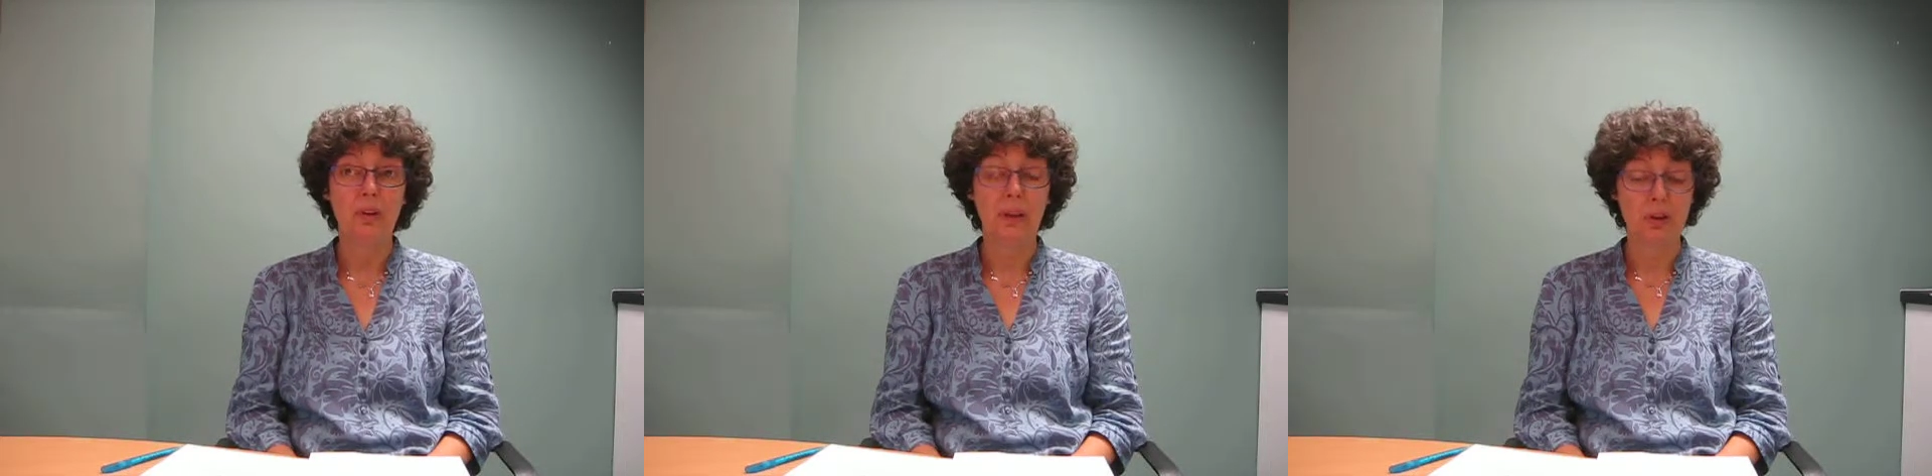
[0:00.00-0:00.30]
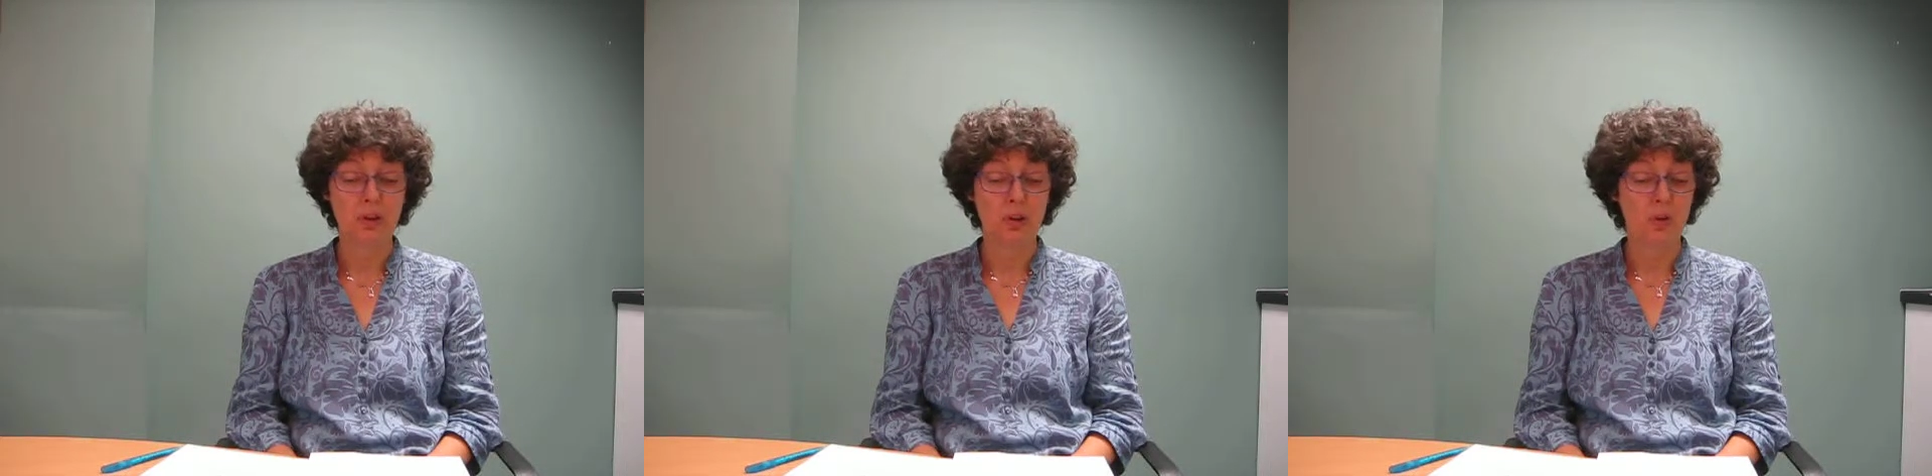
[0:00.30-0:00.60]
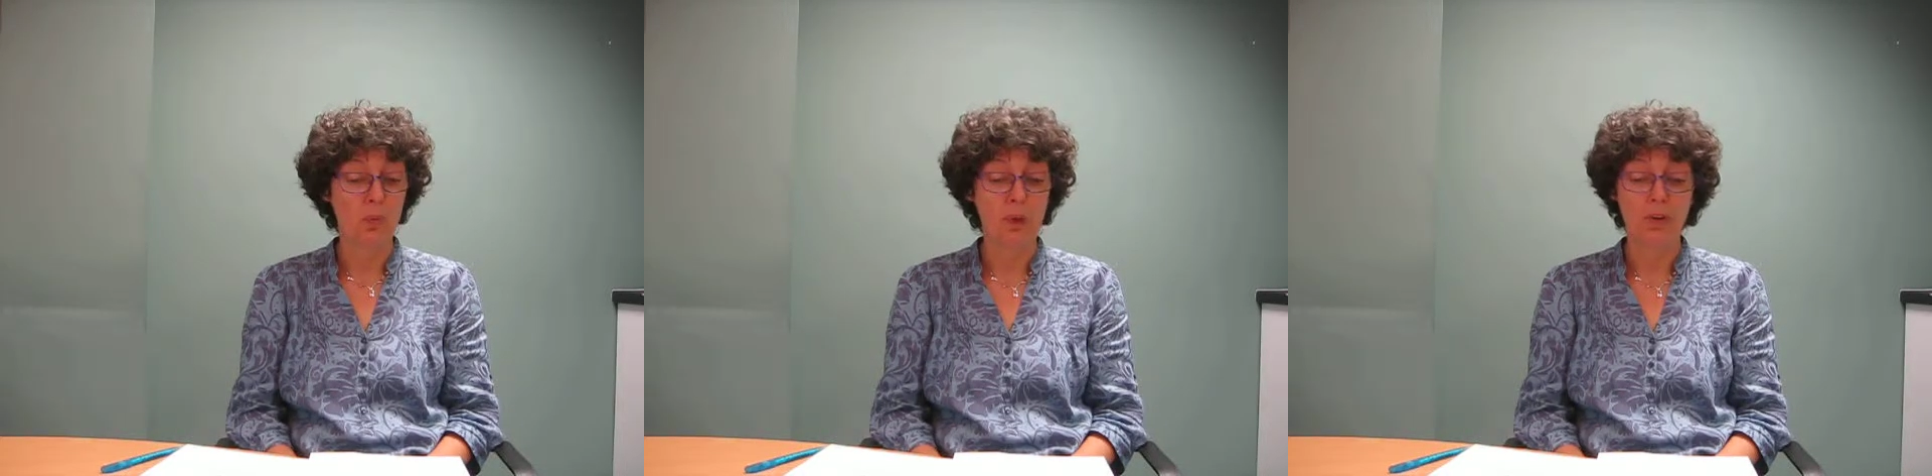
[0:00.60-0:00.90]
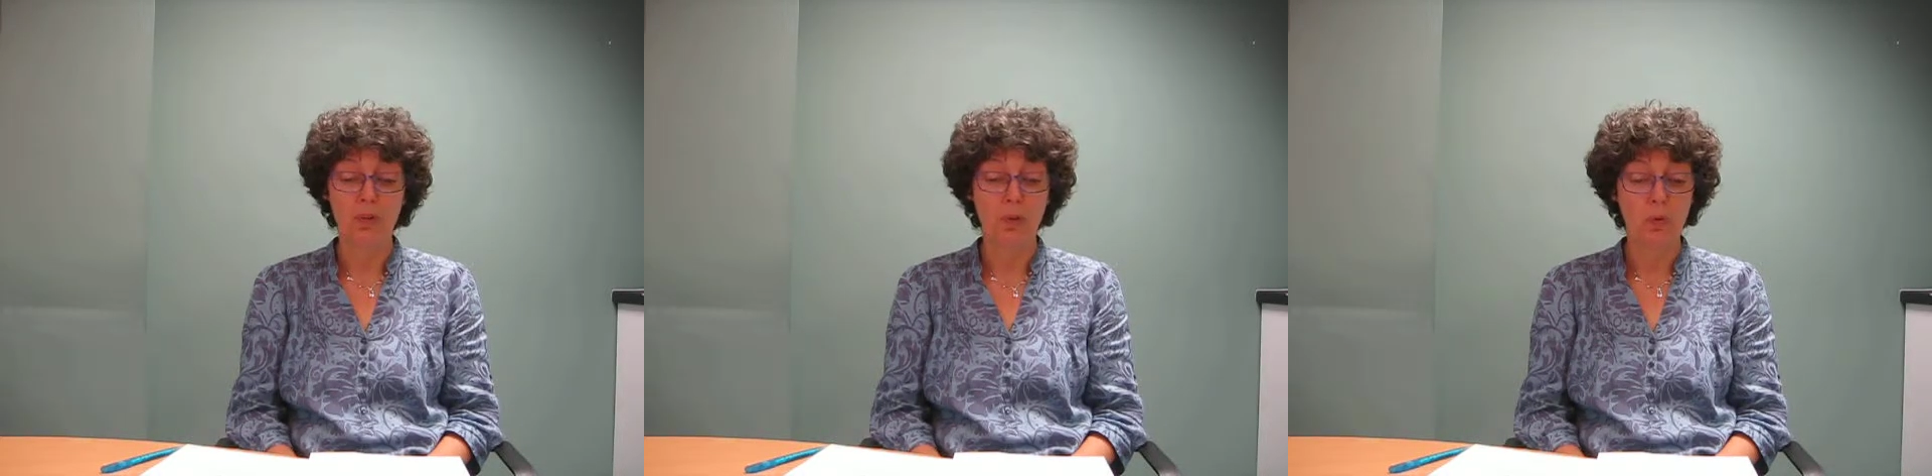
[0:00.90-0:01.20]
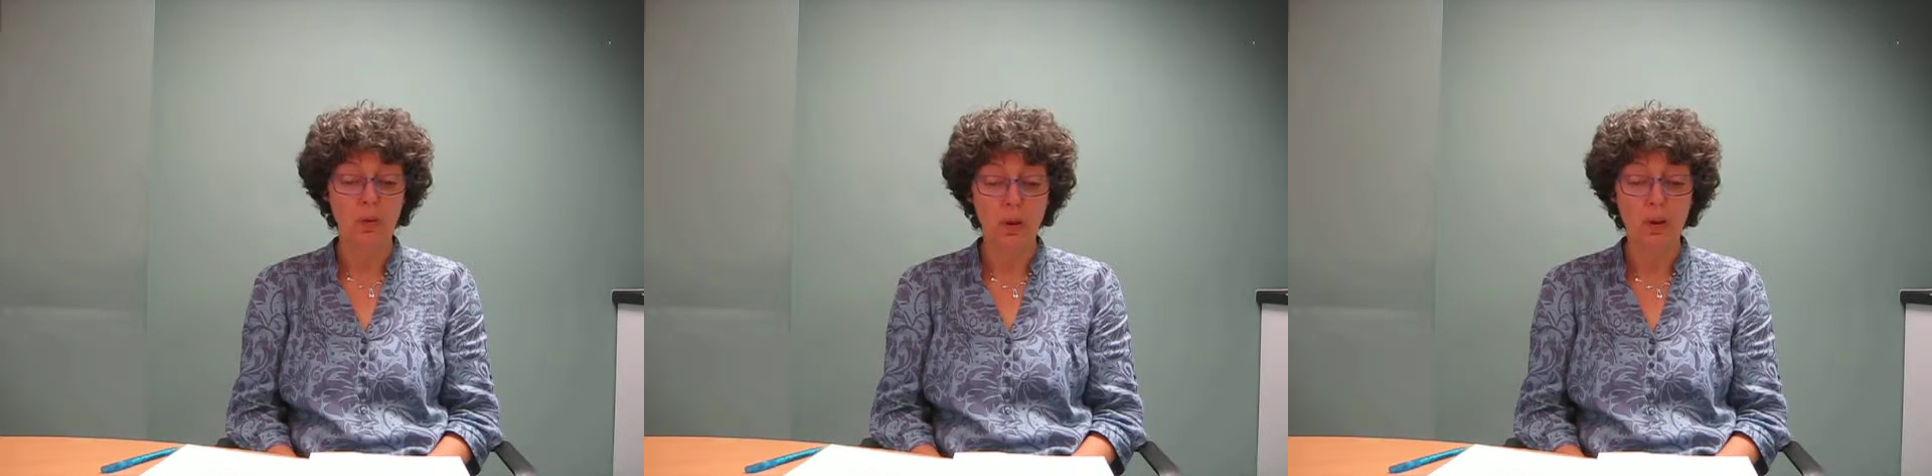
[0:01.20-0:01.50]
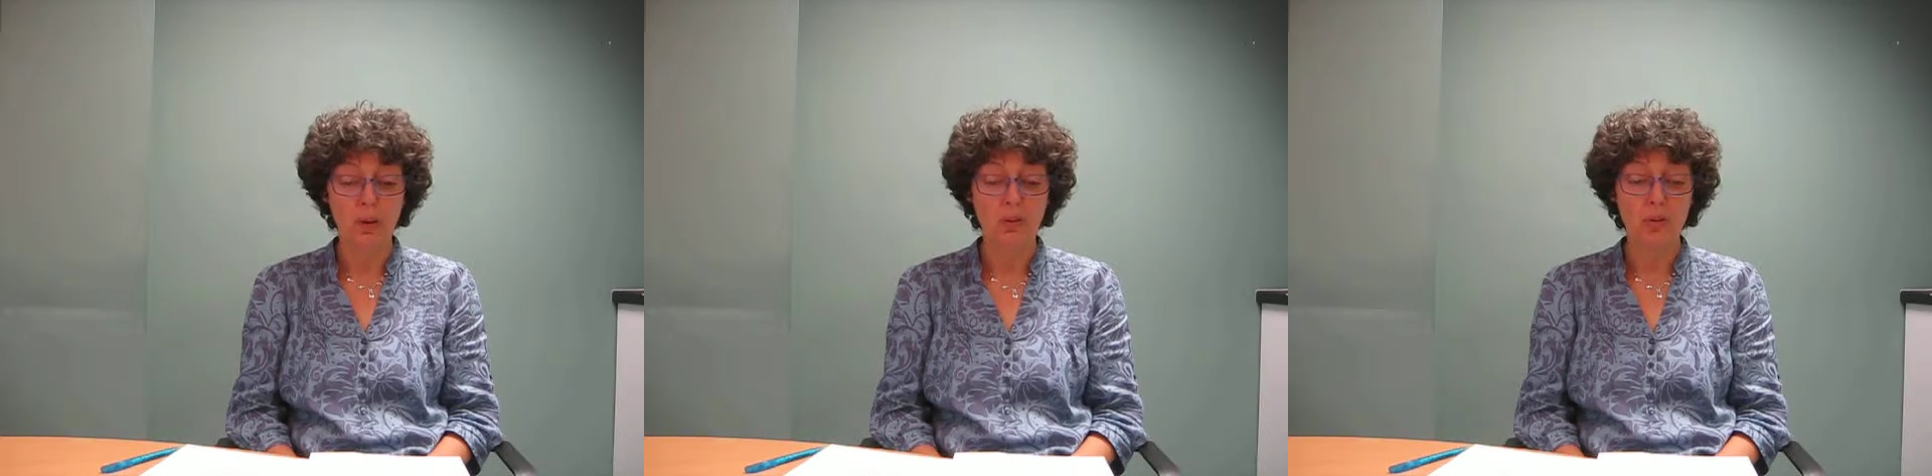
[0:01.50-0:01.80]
last year or been involved with anything to